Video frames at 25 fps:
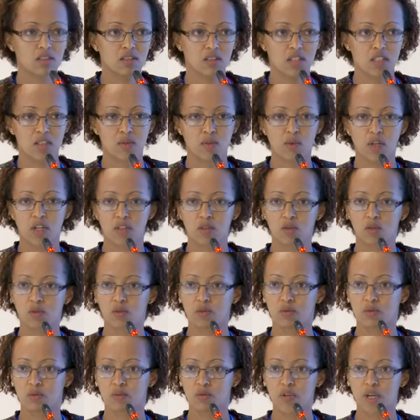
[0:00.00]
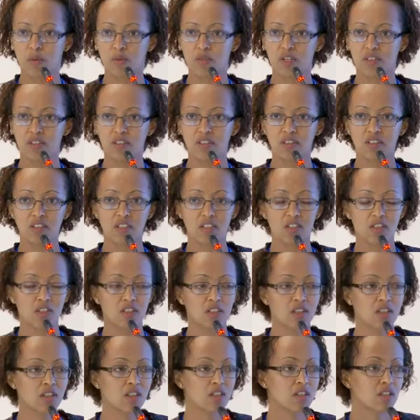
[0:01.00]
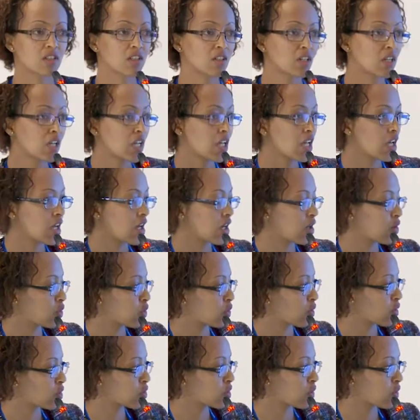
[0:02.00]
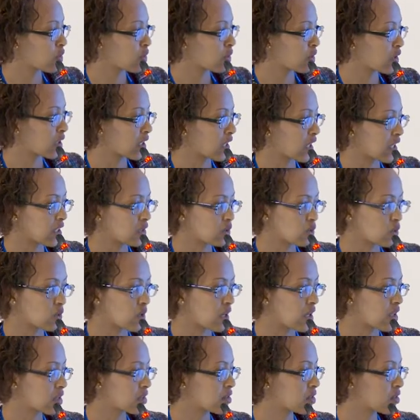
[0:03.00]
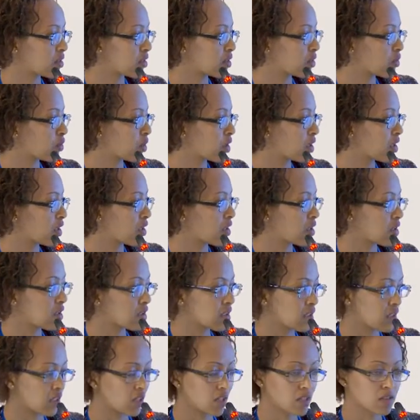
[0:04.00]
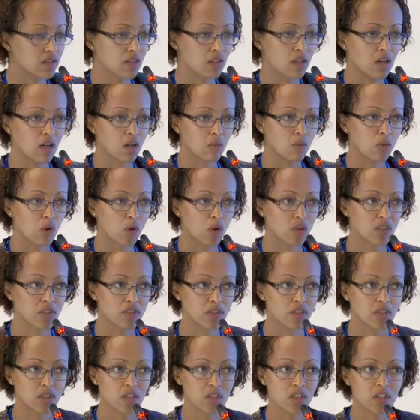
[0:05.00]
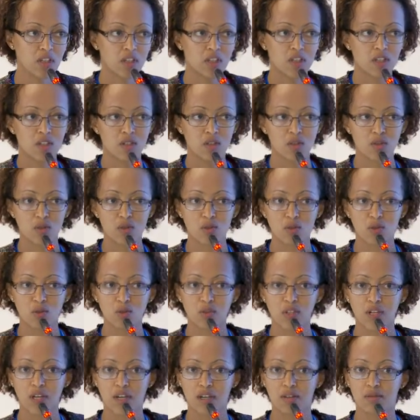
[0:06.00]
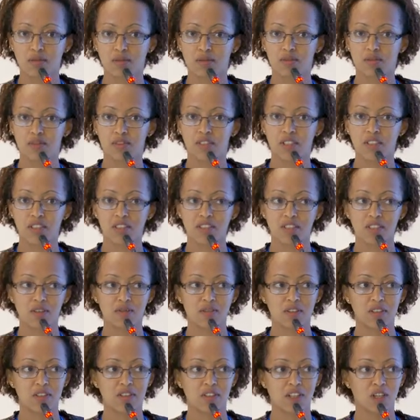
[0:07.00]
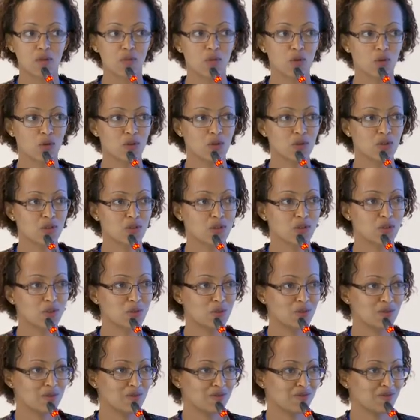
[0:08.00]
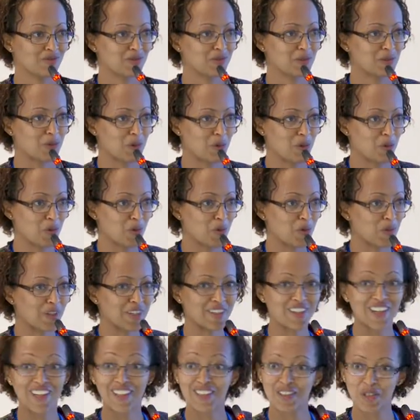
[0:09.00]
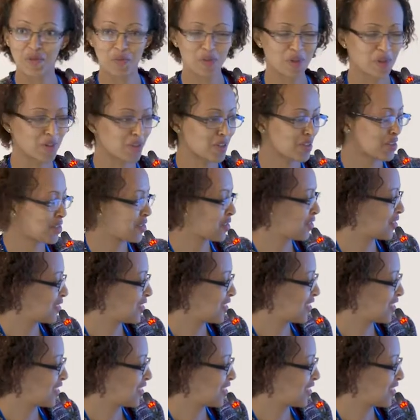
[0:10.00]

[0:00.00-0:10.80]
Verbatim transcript: as part of my presentation here, I would also like to ask whether industrial policy should have a different approach for women entrepreneurs.